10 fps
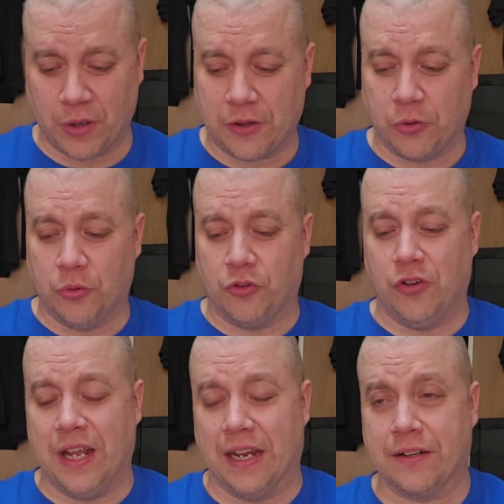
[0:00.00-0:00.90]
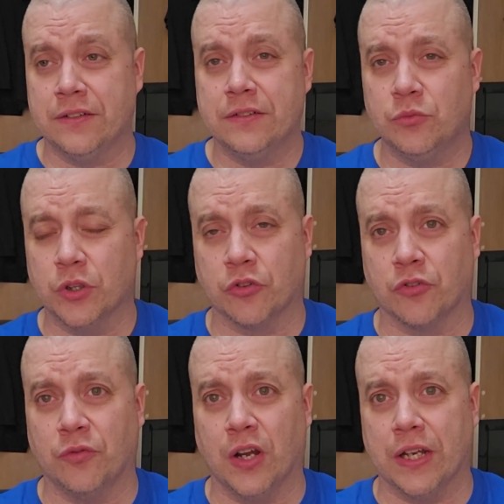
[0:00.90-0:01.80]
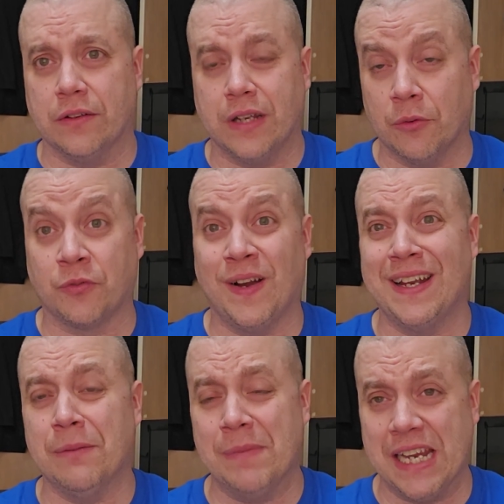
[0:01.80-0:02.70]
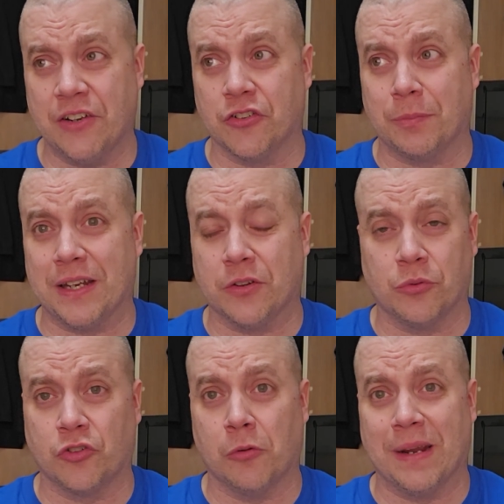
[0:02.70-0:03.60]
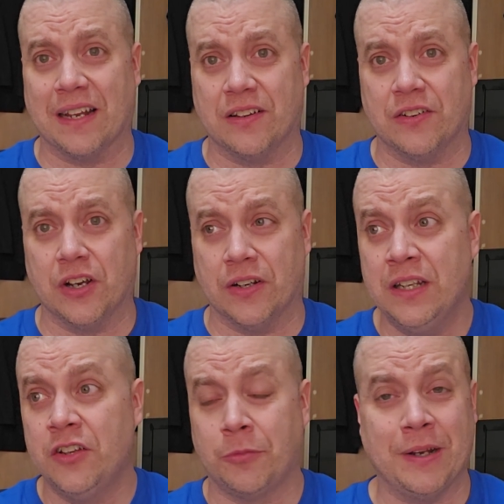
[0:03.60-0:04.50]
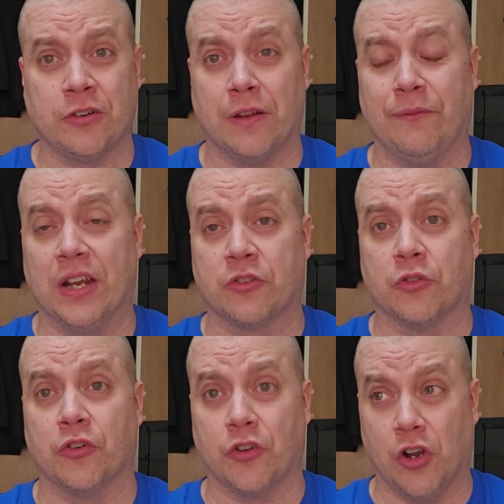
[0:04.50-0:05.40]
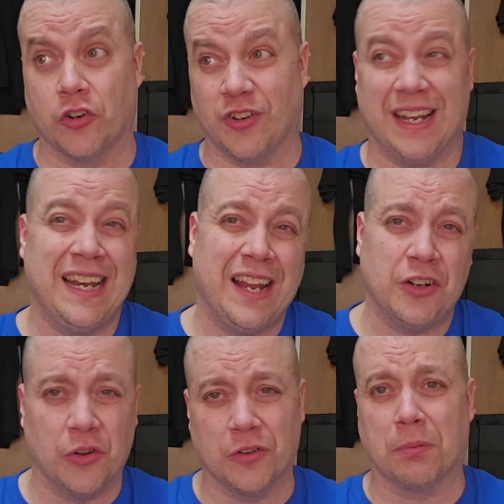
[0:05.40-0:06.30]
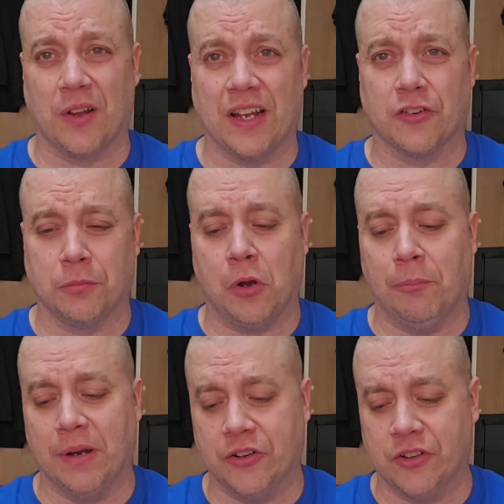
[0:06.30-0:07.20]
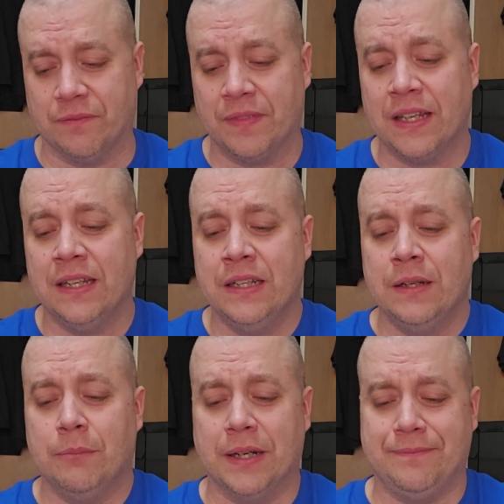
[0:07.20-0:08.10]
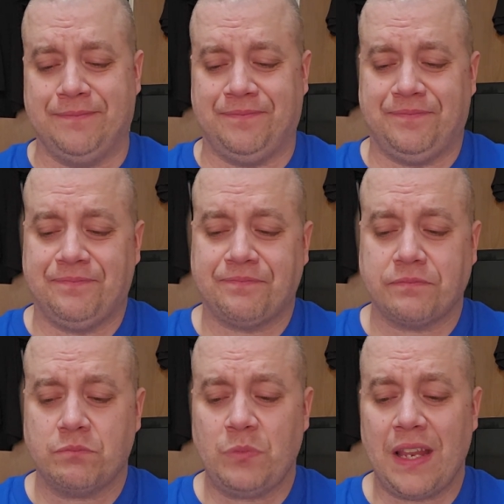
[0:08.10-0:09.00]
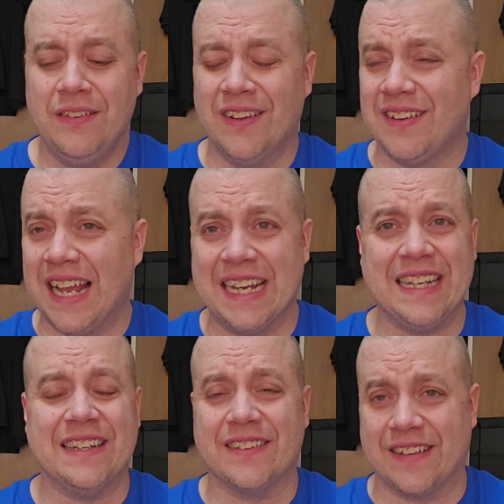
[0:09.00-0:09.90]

right through his neck, which is funny. It was funny to me just because it was so badly done. Special effects are dog shit. And I know this probably has a small budget, but the lighting is